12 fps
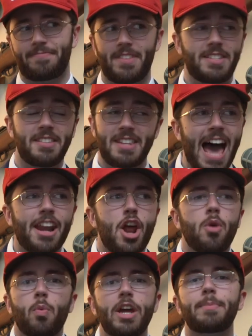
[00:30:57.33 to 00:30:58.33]
this is not an
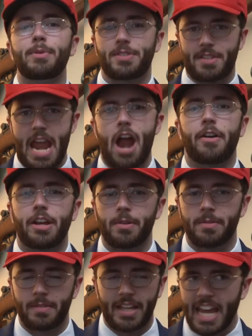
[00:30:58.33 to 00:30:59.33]
unwinnable scenario.
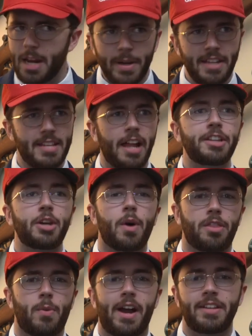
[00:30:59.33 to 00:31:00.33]
Like anybody telling you
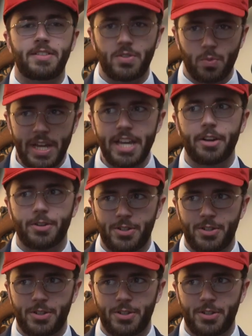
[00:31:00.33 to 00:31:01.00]
otherwise is weak or